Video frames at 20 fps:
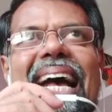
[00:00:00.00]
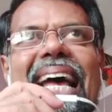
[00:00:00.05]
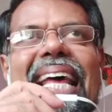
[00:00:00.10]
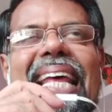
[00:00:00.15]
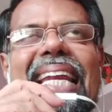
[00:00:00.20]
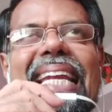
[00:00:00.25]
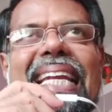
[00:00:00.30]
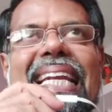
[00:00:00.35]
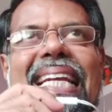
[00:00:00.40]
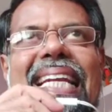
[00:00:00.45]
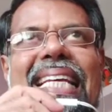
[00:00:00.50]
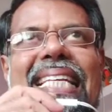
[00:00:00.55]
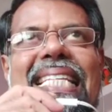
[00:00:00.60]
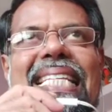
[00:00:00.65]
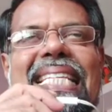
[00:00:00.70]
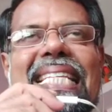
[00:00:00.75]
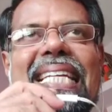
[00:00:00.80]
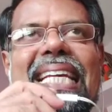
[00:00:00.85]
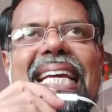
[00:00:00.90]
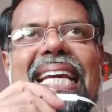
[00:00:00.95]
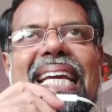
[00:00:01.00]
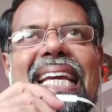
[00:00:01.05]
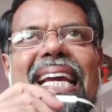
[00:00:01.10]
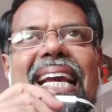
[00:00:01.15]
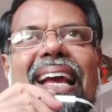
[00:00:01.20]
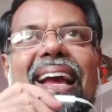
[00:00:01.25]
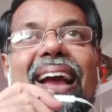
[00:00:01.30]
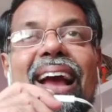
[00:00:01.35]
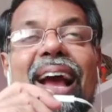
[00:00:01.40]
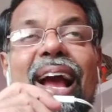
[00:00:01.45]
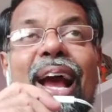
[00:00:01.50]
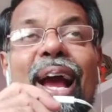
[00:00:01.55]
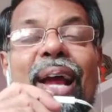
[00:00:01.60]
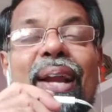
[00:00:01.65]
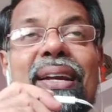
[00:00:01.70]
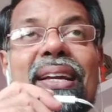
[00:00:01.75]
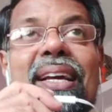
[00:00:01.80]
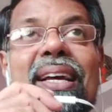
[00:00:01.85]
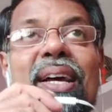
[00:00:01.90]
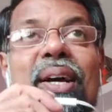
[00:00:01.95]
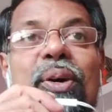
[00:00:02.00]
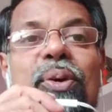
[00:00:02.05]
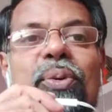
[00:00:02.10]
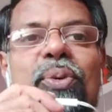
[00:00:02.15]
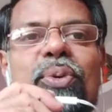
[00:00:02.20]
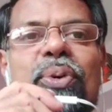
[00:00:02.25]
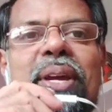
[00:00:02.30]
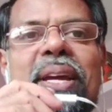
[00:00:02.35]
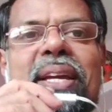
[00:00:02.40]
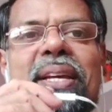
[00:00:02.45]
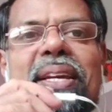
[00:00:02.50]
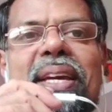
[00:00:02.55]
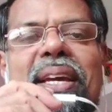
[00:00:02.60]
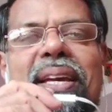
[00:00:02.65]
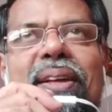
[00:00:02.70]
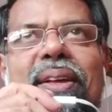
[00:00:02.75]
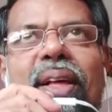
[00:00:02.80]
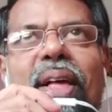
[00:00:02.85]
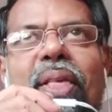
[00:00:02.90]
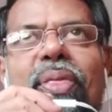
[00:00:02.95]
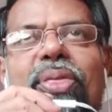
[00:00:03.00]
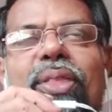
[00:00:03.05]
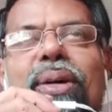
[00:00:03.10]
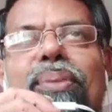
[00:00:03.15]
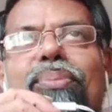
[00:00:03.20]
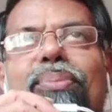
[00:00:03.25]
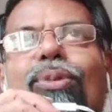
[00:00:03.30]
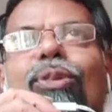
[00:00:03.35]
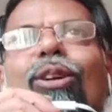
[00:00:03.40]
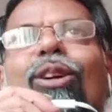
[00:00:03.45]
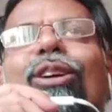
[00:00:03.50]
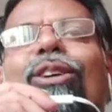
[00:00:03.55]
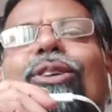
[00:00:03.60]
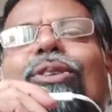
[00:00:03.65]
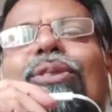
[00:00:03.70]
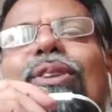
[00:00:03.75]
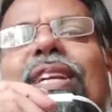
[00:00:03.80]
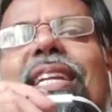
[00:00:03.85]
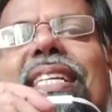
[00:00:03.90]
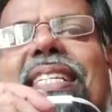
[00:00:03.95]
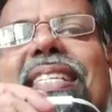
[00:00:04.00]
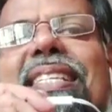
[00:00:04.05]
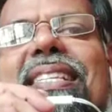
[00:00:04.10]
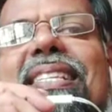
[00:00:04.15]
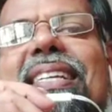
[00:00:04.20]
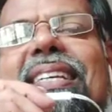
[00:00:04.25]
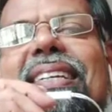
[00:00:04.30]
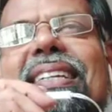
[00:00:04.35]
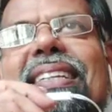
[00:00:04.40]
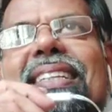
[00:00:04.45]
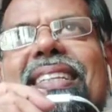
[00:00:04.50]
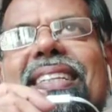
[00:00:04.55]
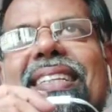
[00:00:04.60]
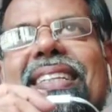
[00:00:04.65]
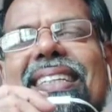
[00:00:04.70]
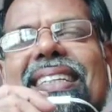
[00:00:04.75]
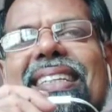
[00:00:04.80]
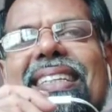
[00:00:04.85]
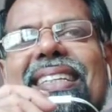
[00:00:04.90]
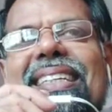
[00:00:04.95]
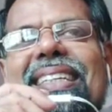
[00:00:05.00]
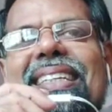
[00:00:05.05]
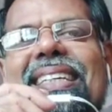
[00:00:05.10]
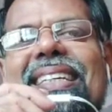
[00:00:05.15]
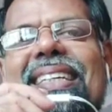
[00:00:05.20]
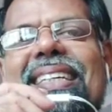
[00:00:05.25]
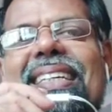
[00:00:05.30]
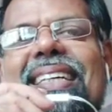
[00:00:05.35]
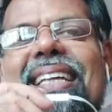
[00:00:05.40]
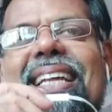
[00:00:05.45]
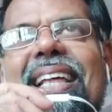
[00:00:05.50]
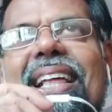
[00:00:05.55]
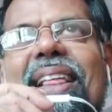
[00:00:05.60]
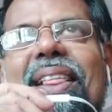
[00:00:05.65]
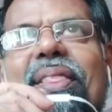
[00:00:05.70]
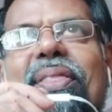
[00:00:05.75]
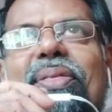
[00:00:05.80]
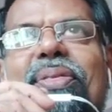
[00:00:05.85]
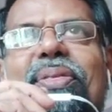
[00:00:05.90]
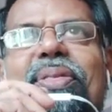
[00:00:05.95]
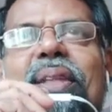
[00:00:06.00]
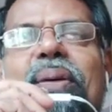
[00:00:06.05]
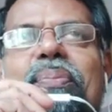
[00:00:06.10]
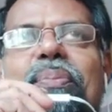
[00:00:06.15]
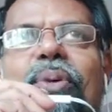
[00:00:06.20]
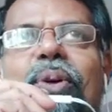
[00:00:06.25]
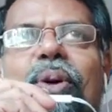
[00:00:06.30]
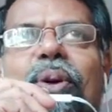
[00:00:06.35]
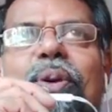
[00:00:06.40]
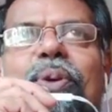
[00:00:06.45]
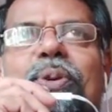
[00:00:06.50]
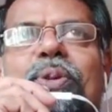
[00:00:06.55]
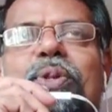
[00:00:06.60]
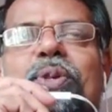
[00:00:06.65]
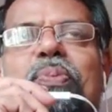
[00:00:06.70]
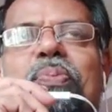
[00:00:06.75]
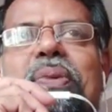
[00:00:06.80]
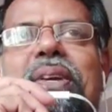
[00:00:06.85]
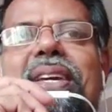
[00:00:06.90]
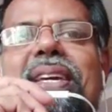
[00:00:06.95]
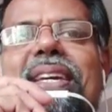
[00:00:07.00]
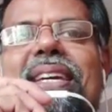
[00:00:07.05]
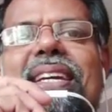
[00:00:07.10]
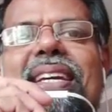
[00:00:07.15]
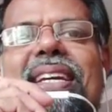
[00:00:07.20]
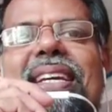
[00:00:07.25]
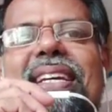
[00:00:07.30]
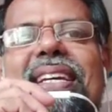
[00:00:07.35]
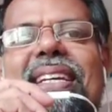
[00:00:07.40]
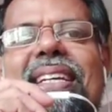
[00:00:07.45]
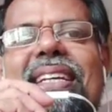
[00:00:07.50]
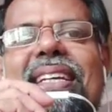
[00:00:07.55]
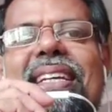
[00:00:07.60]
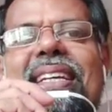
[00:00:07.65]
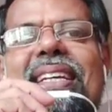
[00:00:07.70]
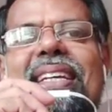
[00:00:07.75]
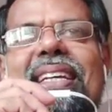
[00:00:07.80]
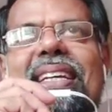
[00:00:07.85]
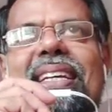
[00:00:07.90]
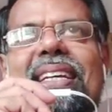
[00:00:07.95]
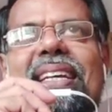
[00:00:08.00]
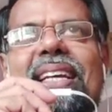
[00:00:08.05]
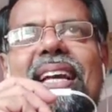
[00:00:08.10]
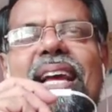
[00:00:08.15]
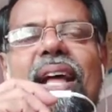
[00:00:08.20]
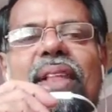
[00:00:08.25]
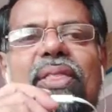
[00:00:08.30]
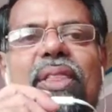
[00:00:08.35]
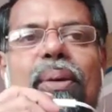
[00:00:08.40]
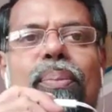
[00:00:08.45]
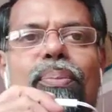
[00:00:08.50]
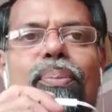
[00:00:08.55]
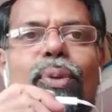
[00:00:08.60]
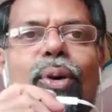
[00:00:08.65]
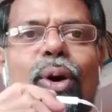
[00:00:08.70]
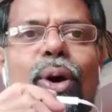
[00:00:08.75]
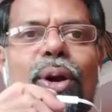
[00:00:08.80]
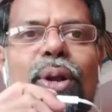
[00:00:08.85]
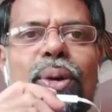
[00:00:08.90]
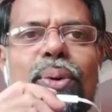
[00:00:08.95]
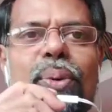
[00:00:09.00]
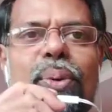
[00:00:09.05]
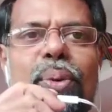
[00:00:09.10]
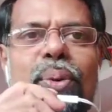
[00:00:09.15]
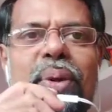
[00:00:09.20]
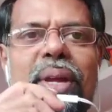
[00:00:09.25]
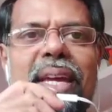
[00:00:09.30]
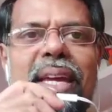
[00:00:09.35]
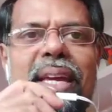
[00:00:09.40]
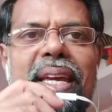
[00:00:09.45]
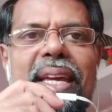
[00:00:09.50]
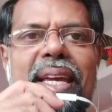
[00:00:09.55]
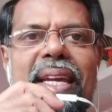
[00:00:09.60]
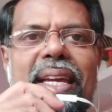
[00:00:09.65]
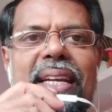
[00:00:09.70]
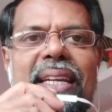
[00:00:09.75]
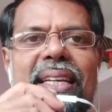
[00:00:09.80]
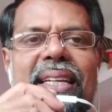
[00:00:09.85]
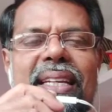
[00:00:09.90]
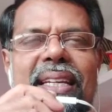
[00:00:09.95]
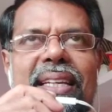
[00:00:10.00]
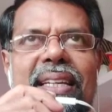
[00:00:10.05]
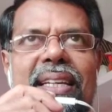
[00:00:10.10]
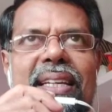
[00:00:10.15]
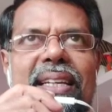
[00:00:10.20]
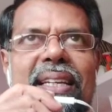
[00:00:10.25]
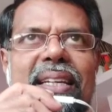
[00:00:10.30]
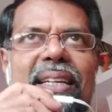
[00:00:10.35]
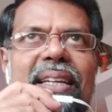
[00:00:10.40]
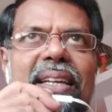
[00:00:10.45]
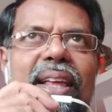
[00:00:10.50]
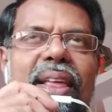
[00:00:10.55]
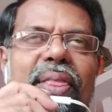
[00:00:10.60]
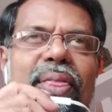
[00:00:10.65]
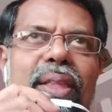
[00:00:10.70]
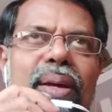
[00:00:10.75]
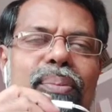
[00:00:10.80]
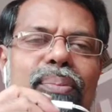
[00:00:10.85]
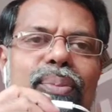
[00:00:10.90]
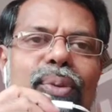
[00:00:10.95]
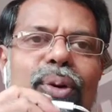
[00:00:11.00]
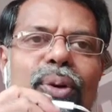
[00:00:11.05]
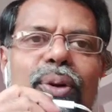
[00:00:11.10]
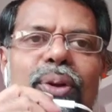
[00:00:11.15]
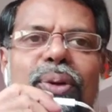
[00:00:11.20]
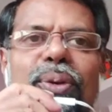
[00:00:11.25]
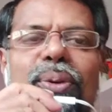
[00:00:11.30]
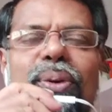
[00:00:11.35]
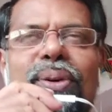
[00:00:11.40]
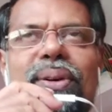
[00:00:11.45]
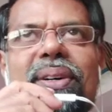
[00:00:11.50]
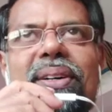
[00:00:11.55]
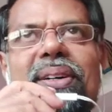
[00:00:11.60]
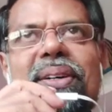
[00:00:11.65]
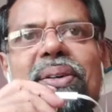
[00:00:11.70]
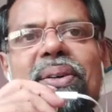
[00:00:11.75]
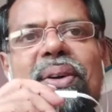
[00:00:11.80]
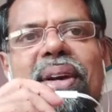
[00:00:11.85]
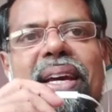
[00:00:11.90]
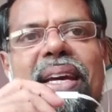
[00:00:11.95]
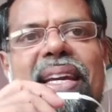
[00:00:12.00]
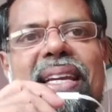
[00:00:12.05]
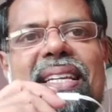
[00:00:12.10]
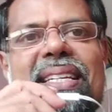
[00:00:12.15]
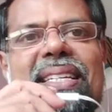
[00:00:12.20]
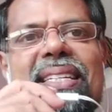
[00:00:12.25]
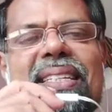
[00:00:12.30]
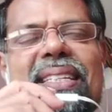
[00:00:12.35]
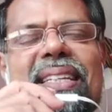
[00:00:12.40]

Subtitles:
Listening and reading. The more you listen, the more you speak. The more you read, the more you write.